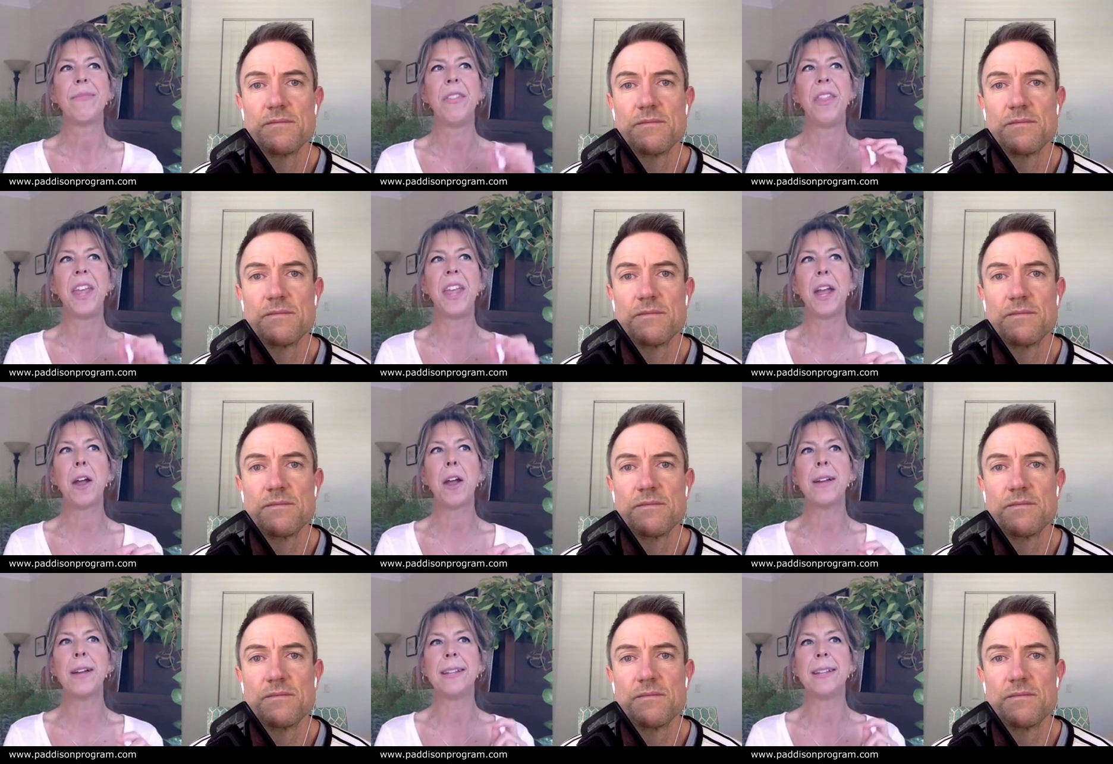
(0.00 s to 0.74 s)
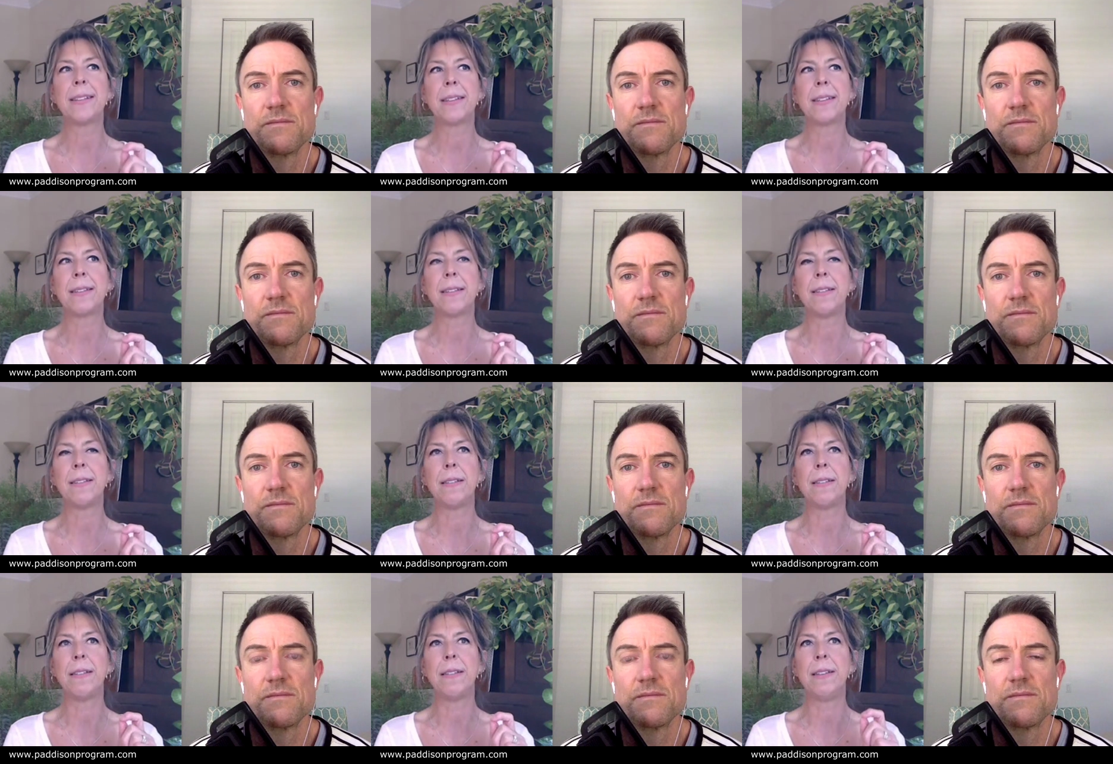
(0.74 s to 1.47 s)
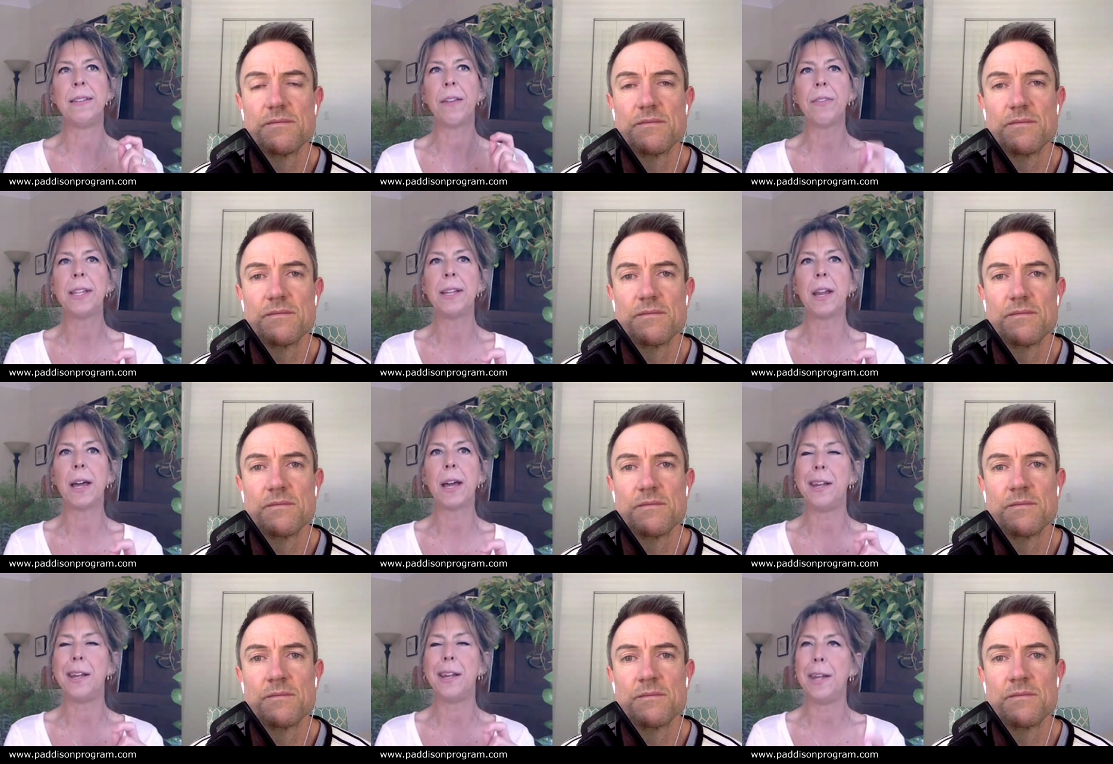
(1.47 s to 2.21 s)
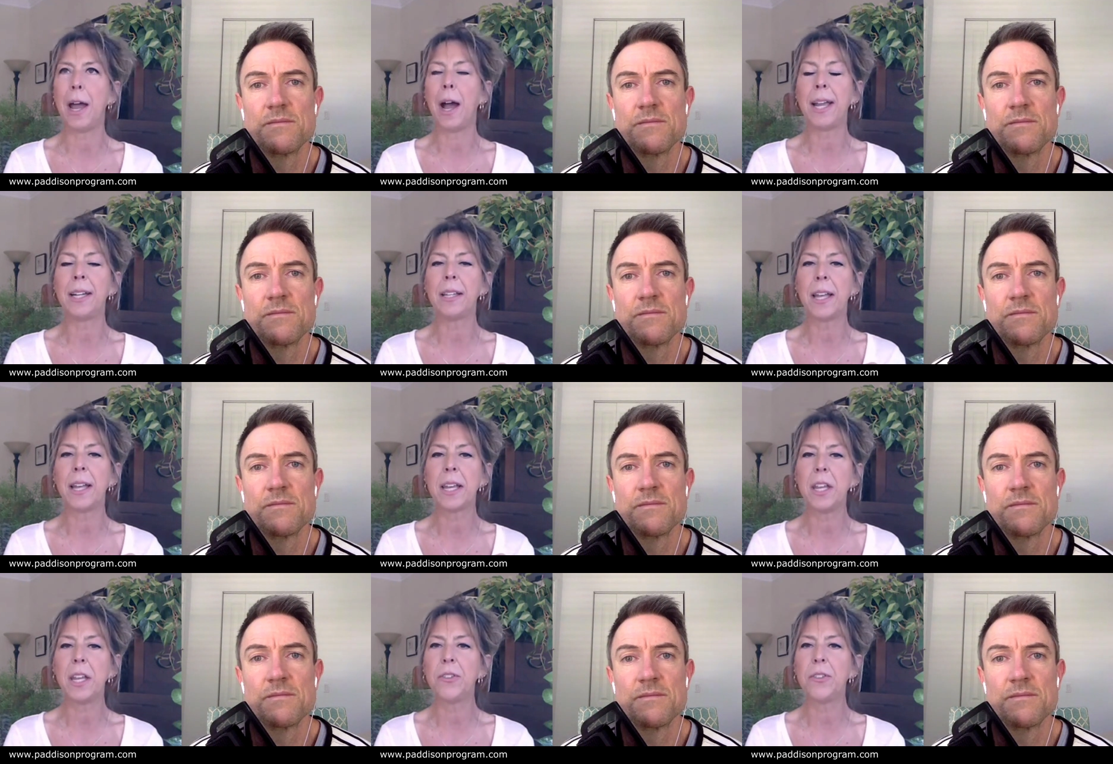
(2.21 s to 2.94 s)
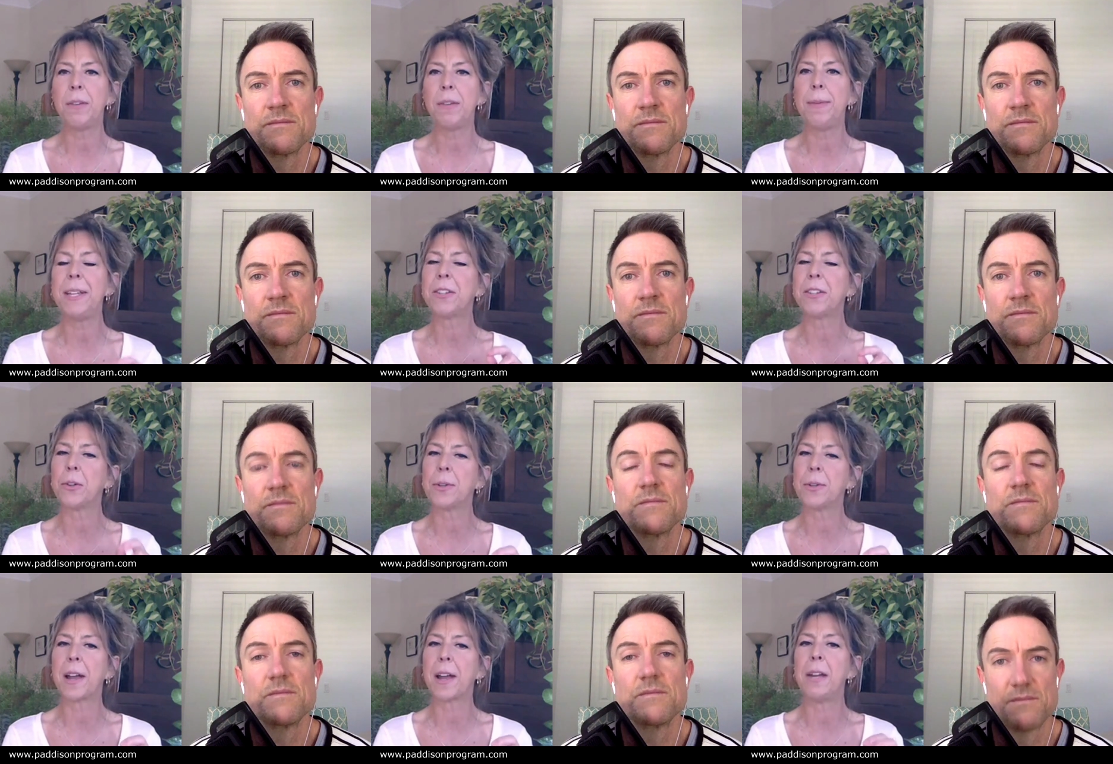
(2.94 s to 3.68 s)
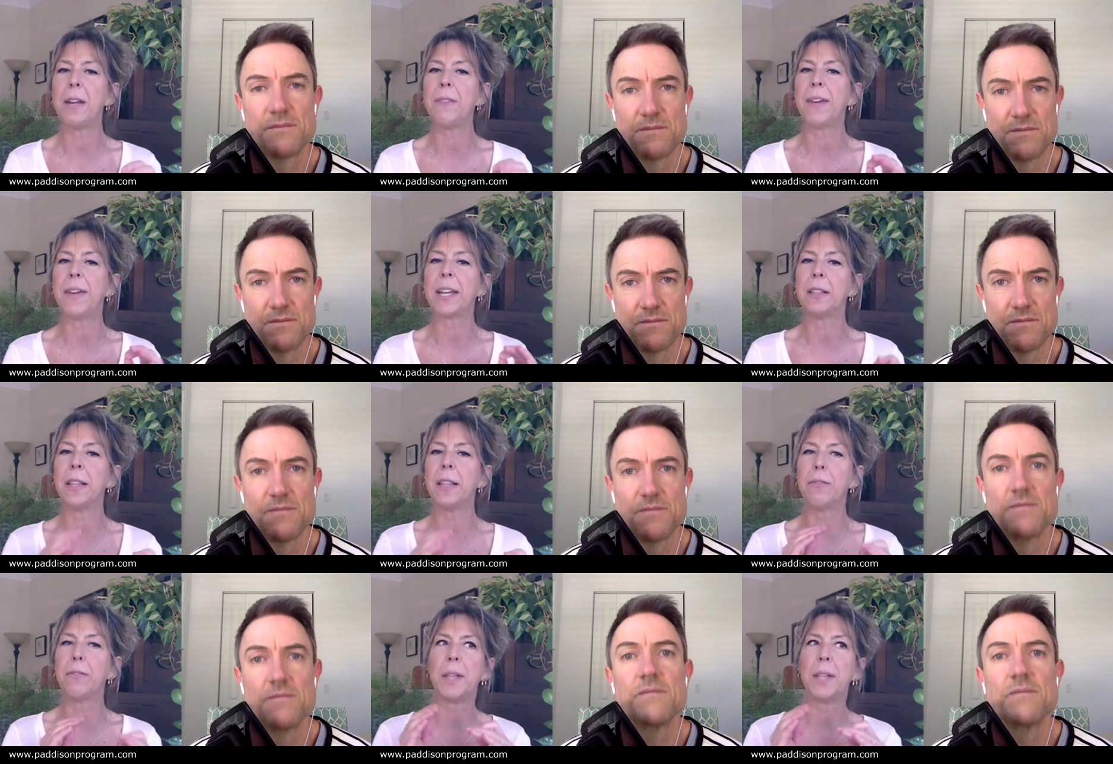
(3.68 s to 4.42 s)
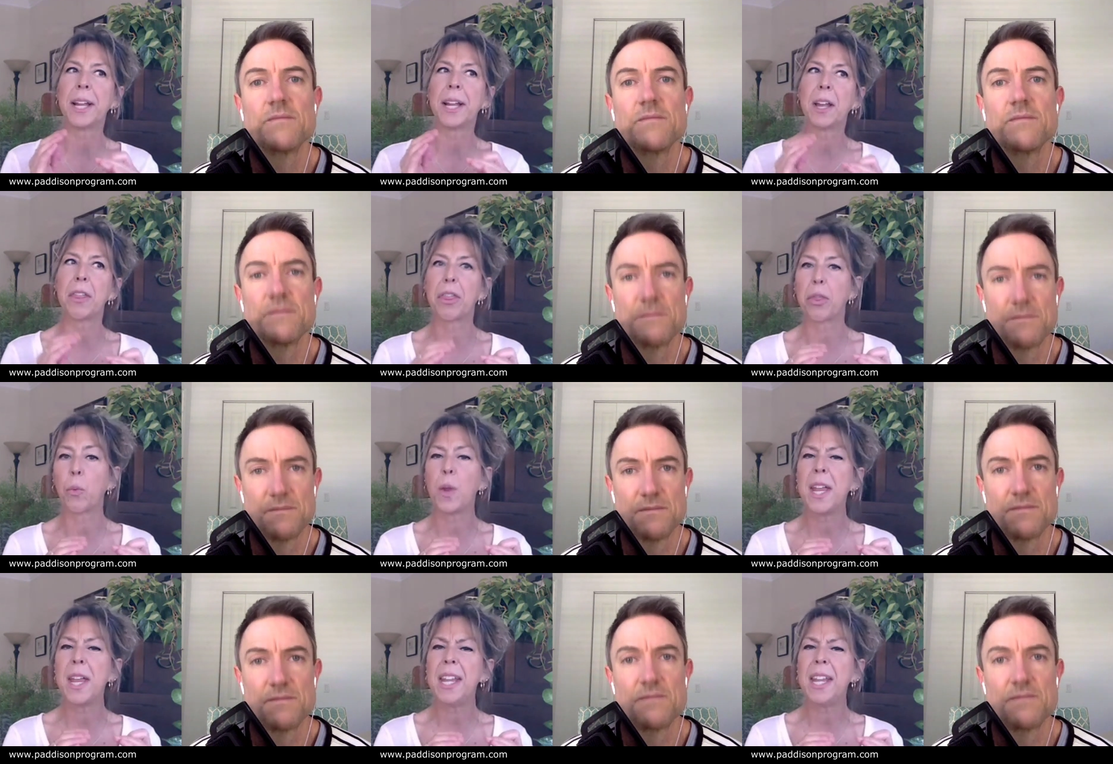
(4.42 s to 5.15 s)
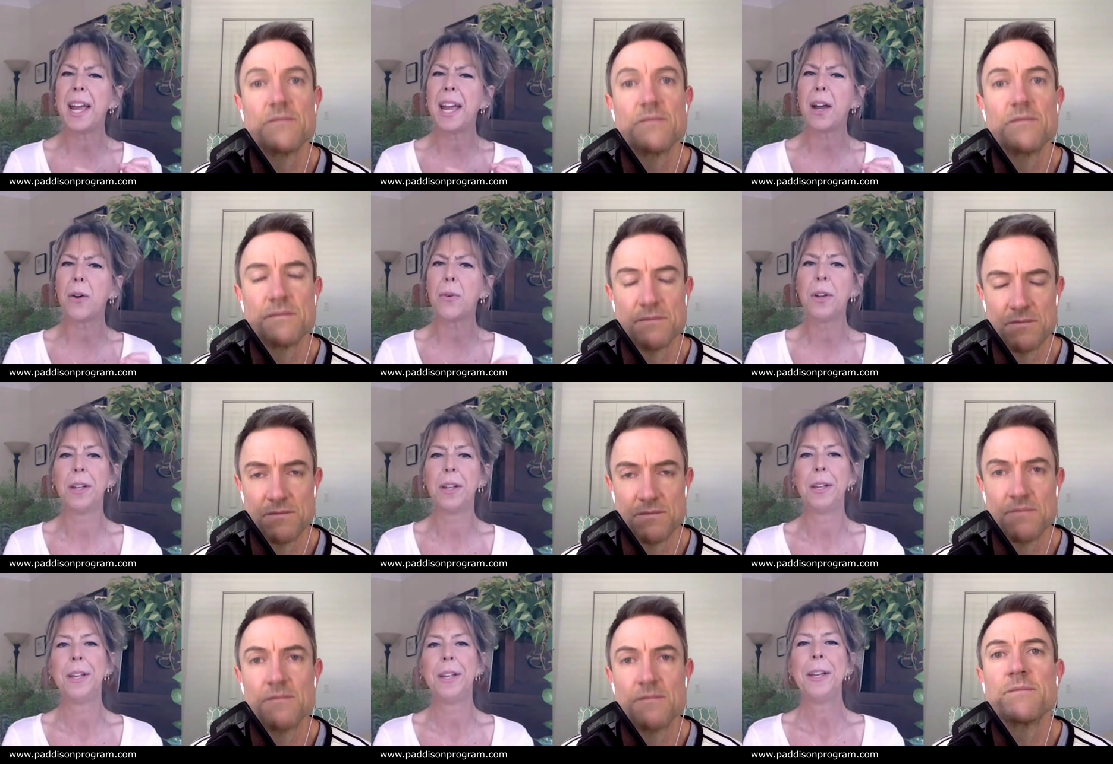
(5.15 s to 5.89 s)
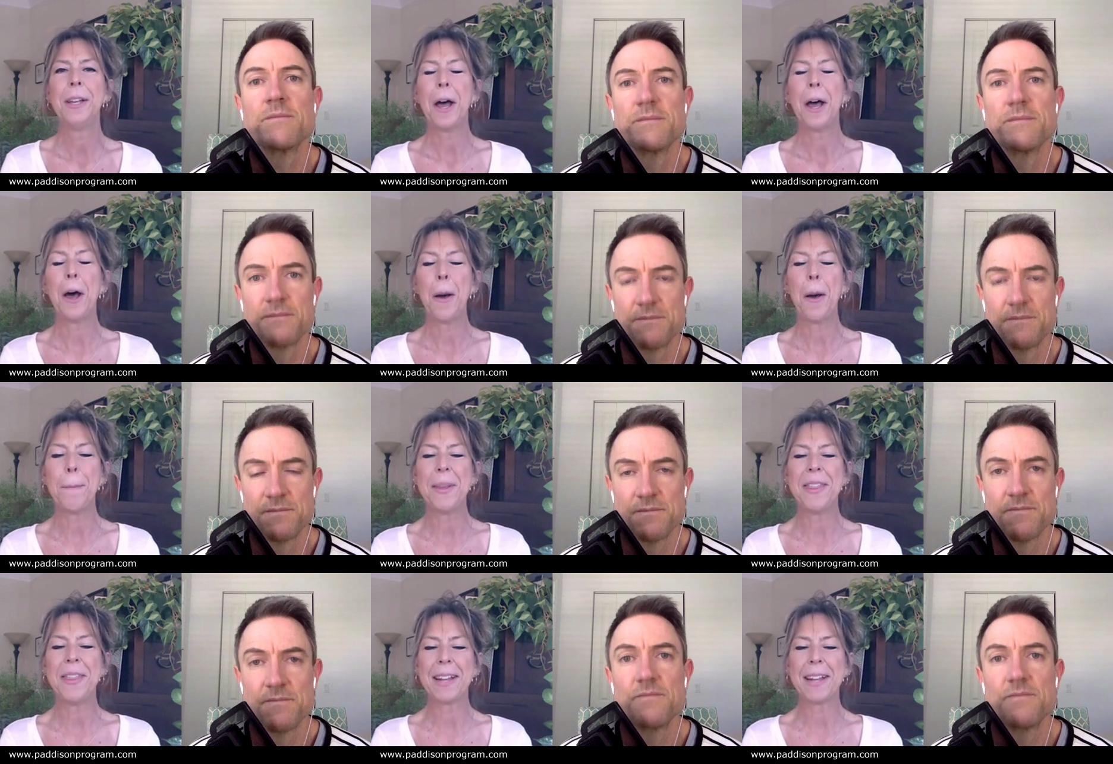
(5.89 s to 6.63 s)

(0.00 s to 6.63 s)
Speaker 1: there. It's definitely not a nine like it used to be. So it's kind of at a level like a three now. Uh, but